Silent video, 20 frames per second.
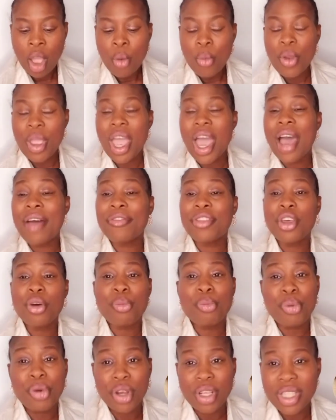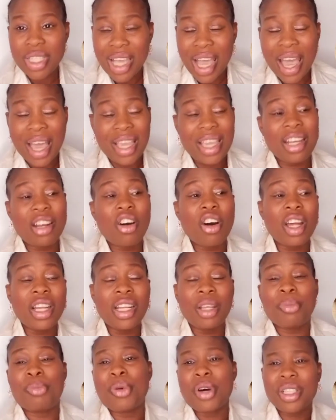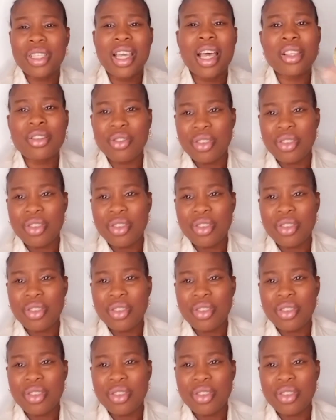We have the butter. In all the butters,